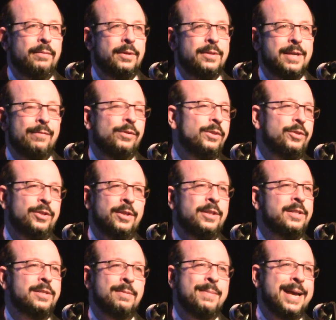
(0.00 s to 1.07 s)
because evolution
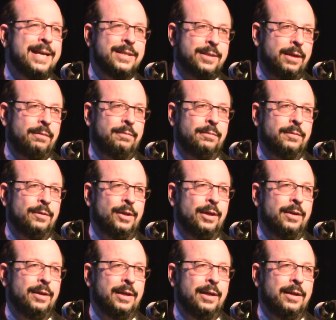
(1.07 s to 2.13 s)
is amazing,
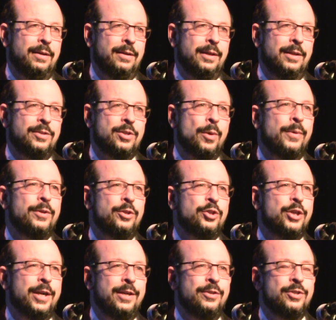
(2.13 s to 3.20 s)
right? And it's going to
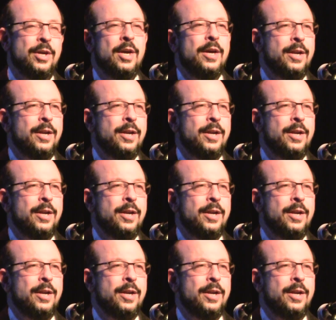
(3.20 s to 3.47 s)
change.